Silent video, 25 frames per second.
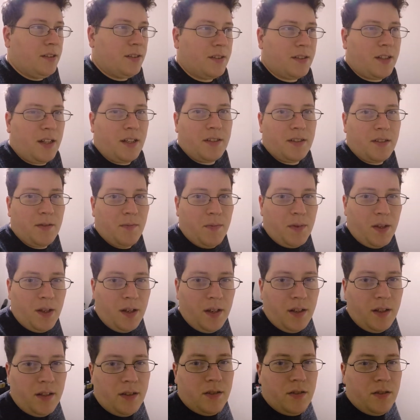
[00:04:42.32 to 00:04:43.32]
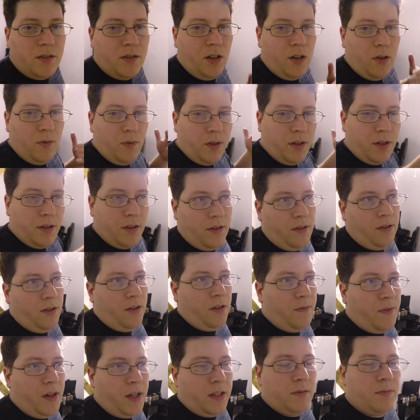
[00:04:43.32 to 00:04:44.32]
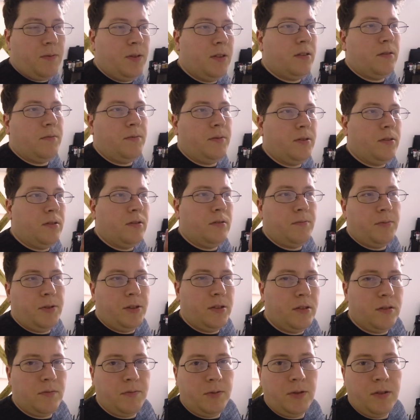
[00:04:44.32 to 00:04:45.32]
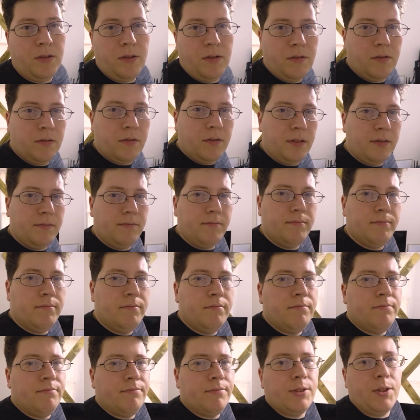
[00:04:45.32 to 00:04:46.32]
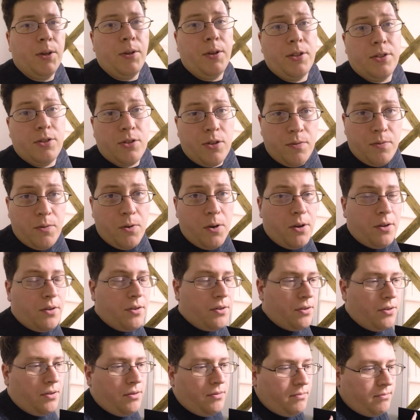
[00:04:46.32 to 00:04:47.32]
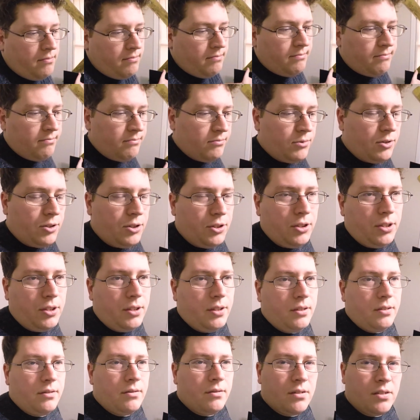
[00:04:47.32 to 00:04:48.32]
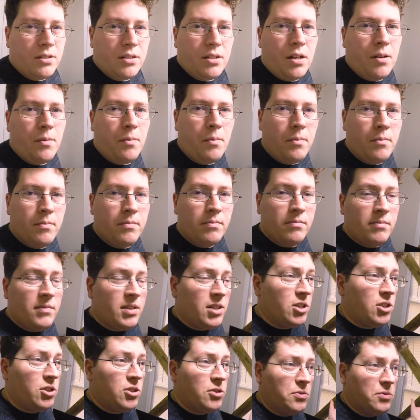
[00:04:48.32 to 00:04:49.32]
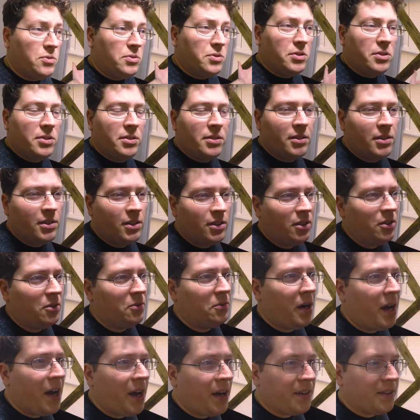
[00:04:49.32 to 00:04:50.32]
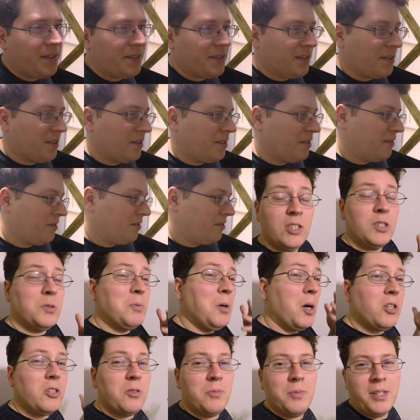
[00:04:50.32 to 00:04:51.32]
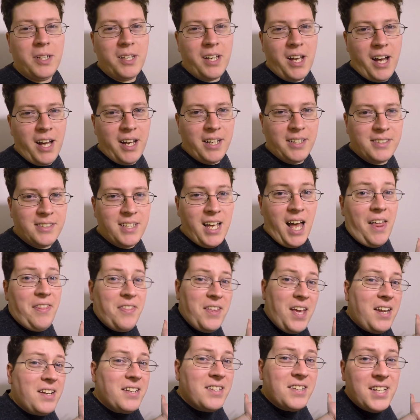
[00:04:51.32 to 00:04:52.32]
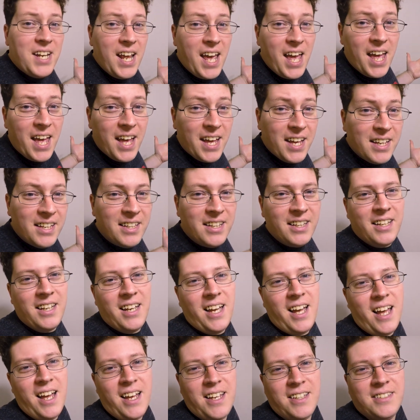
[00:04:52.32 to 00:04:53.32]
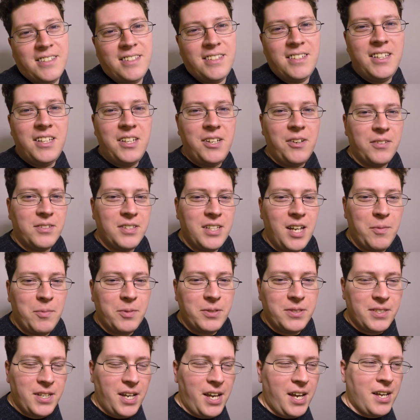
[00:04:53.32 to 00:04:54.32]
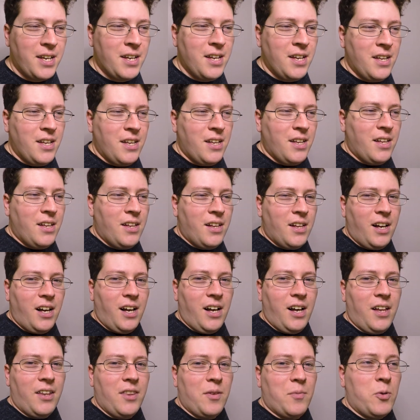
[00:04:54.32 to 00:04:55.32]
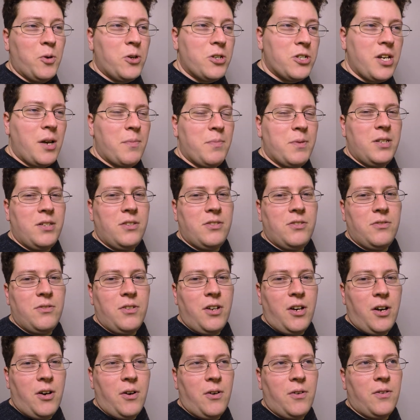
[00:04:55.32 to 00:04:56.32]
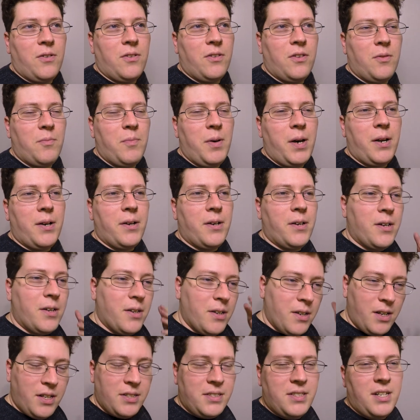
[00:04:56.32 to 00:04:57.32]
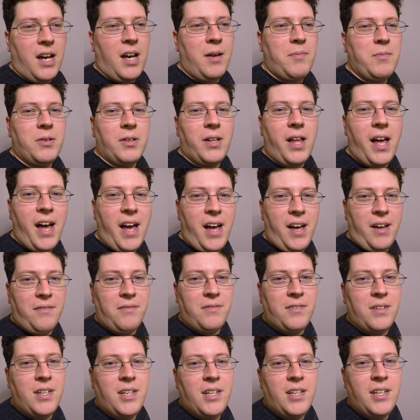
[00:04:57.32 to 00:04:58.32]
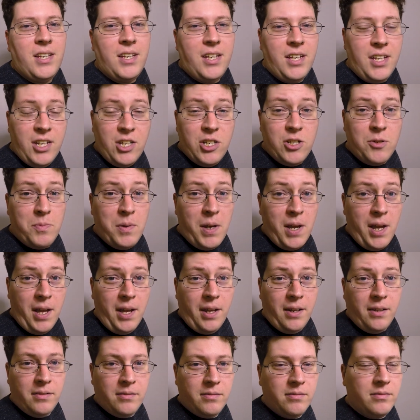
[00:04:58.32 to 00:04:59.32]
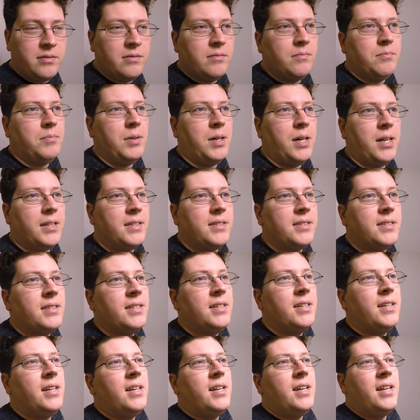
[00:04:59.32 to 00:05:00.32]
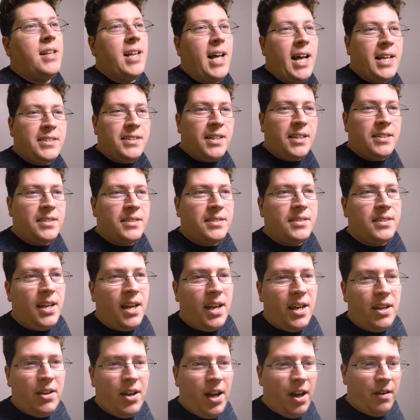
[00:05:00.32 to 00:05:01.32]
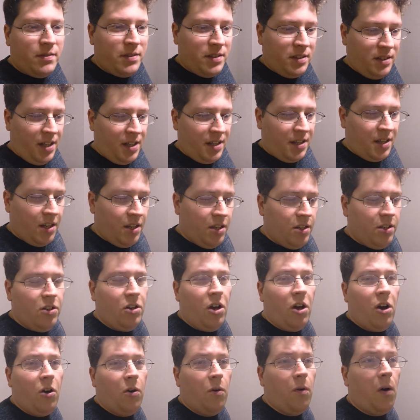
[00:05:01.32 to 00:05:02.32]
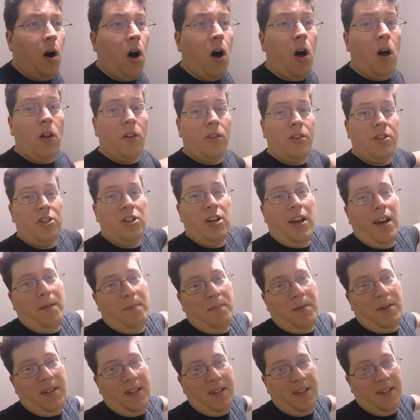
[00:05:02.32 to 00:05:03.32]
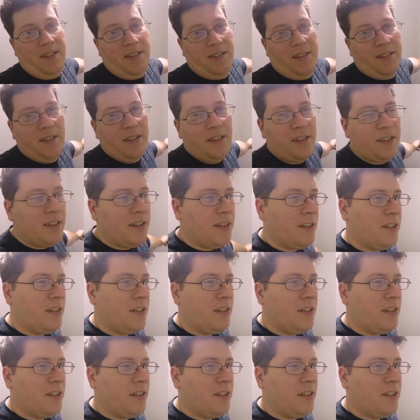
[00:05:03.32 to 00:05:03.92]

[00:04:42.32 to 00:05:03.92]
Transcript: discuss some things, you know, with, you know, the vice principal, principal, and so on and so forth, should some issues arise. So ultimately, guys, at the end of the day, as Tiki Osan would say, uh, the more Japanese you know, the better a time you'll have in Japan. But that's not to say you have to like know all the Japanese